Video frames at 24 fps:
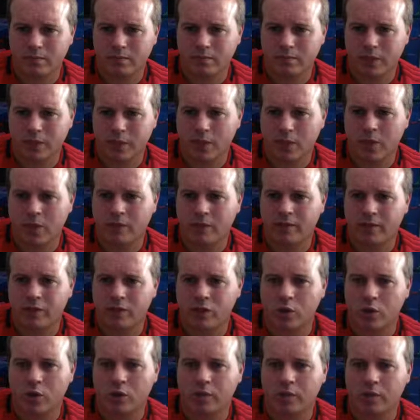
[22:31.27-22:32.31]
United fans
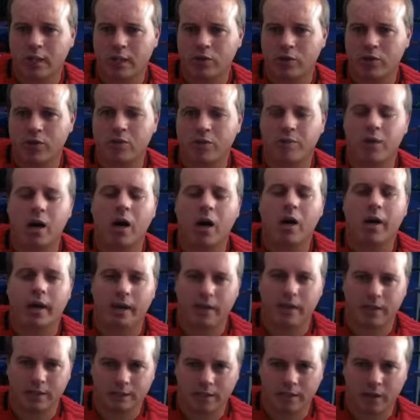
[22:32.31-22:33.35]
don't completely trust them. Okay,
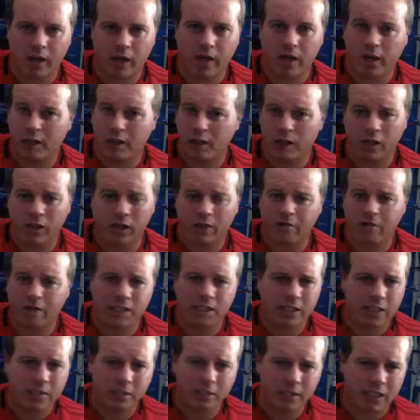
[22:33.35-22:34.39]
that's fine. United fans
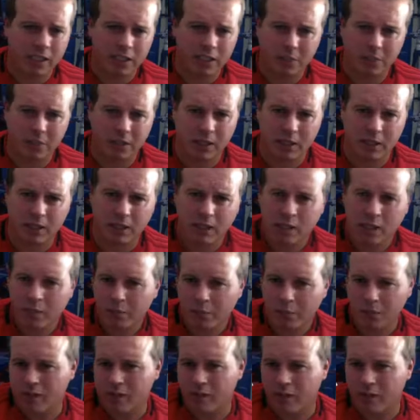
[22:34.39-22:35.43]
are completely split,
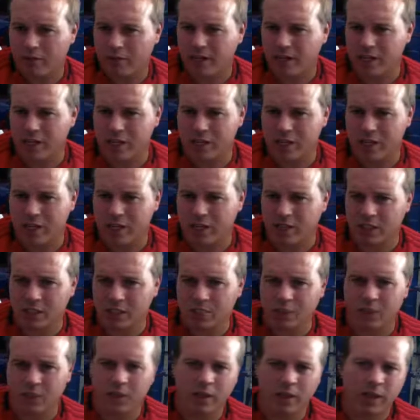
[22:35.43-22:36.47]
but United fans are generally
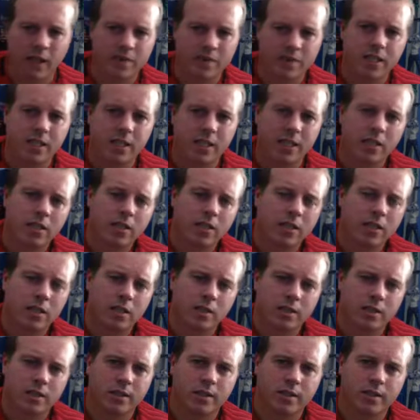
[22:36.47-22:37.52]
split on everything
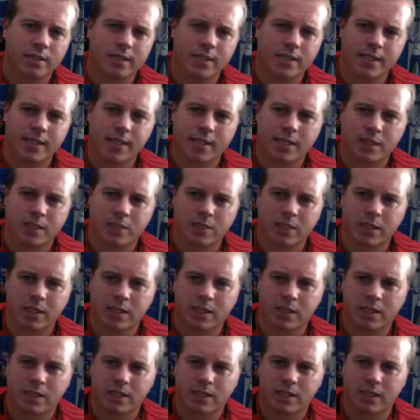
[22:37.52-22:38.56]
until the success comes in.
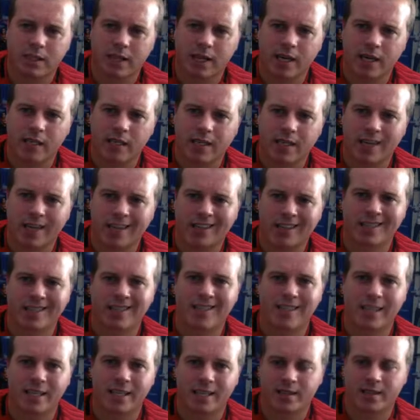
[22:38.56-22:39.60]
It's hard to get a
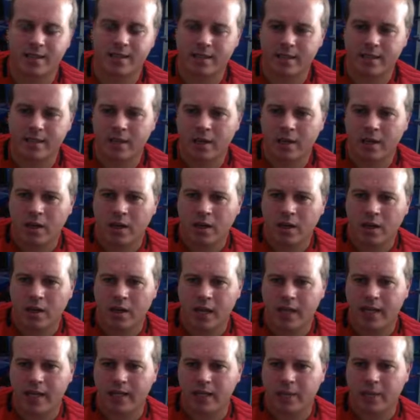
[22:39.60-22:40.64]
consensus on
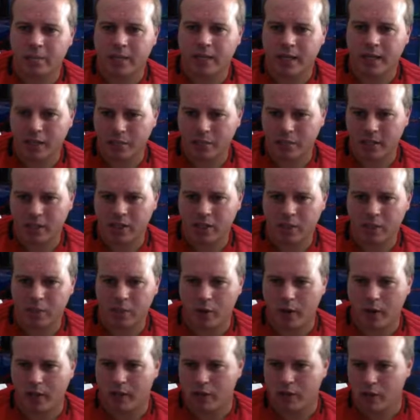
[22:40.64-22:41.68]
anything. But getting back to your
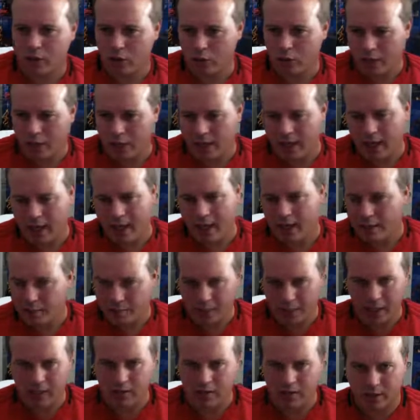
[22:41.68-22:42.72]
point, he had
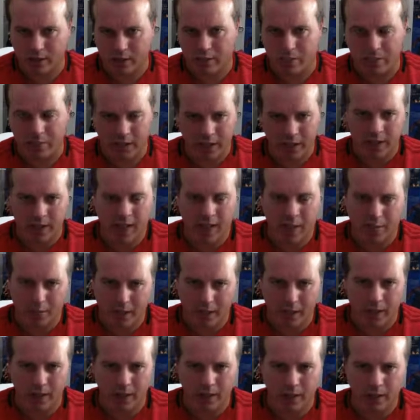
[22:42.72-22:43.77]
benched a big name
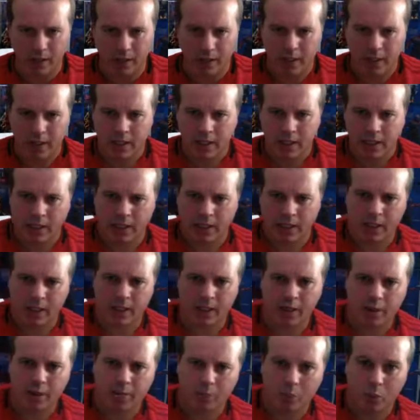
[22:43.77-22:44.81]
player,
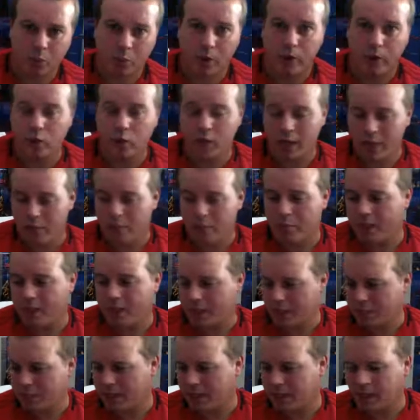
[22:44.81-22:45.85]
but when you then bring
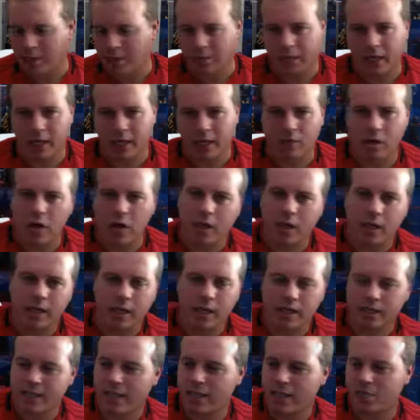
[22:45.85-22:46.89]
that big name player on and he
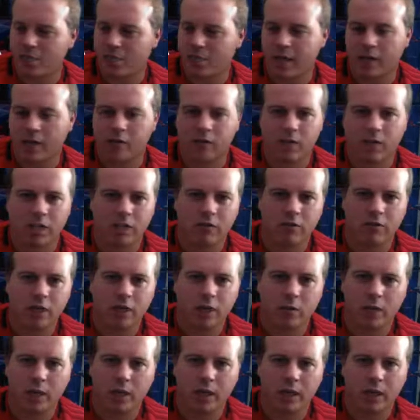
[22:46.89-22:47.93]
starts playing really, really
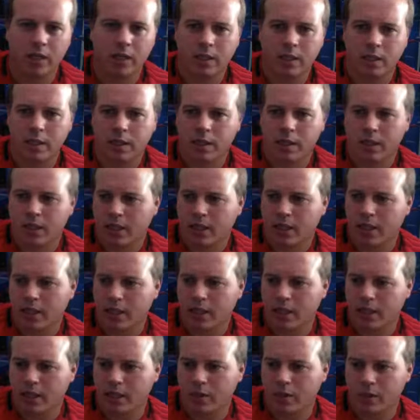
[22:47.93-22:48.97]
well,
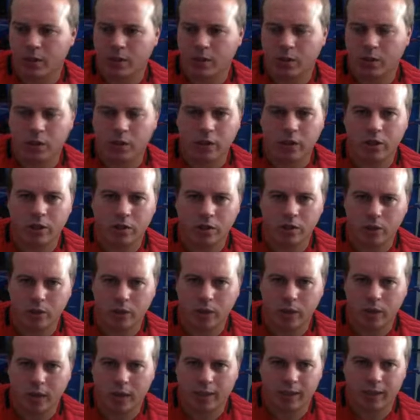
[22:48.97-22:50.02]
what do?
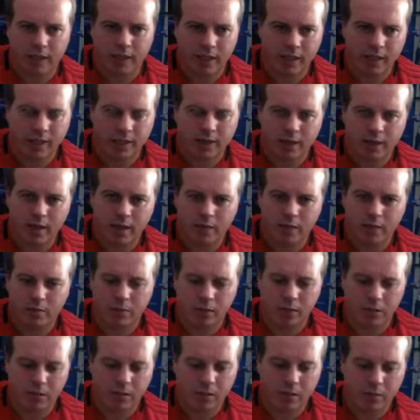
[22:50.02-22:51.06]
You have to then start them.
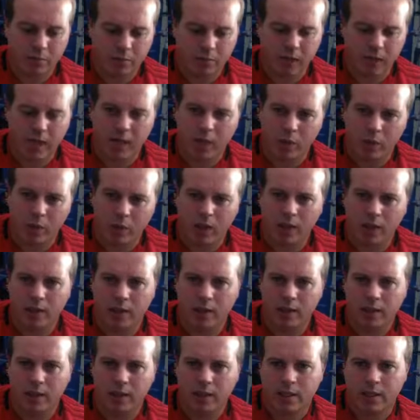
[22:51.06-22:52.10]
They're playing well.
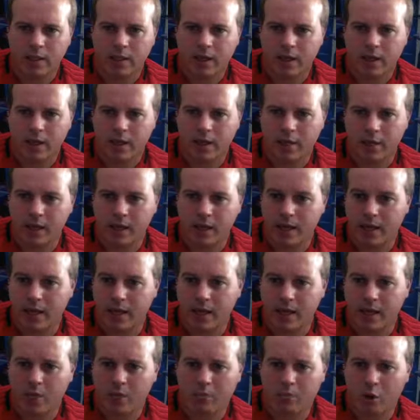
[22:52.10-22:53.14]
And
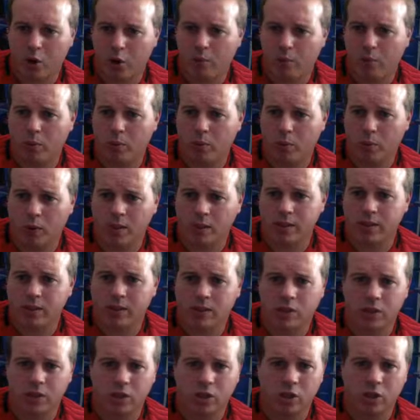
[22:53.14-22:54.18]
again, Pogba
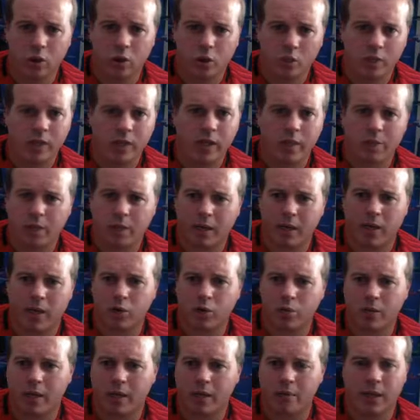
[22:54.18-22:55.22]
wasn't the only player who
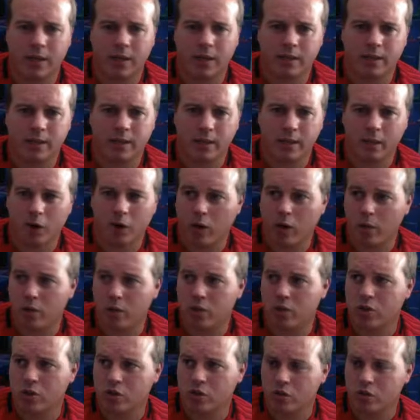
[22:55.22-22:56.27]
played bad today. I would
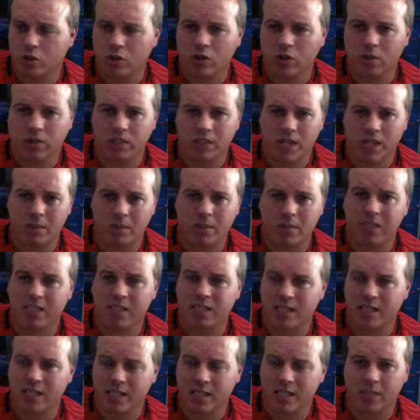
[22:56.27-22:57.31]
struggle to name a
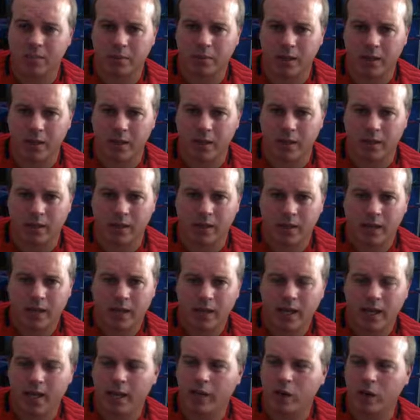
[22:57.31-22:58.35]
single player
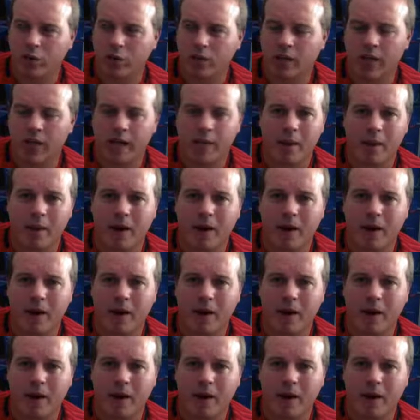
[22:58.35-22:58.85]
that had a good game.